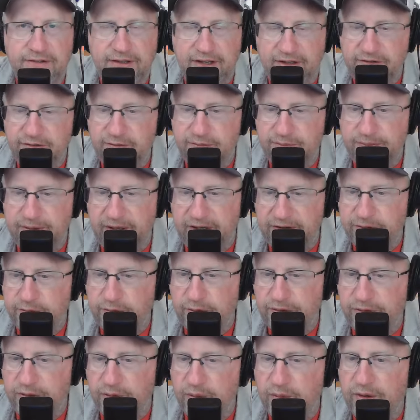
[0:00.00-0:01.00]
That's
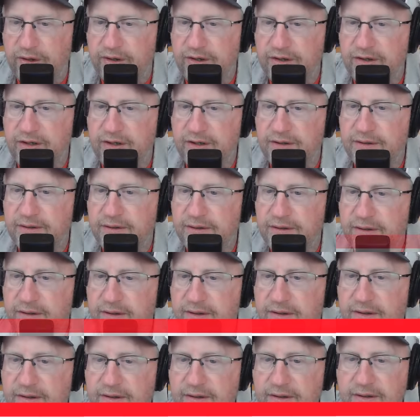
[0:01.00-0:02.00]
what they're working
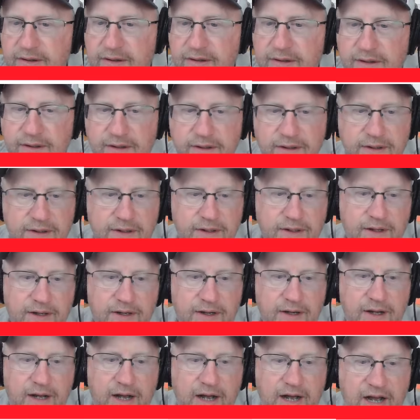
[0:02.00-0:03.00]

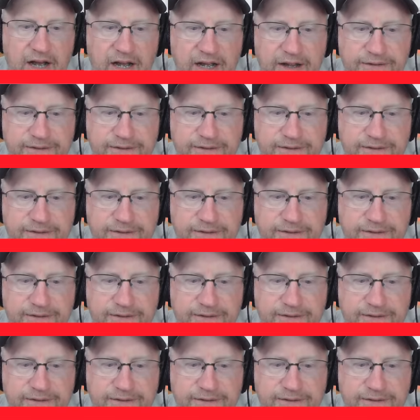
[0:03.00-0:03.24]
on.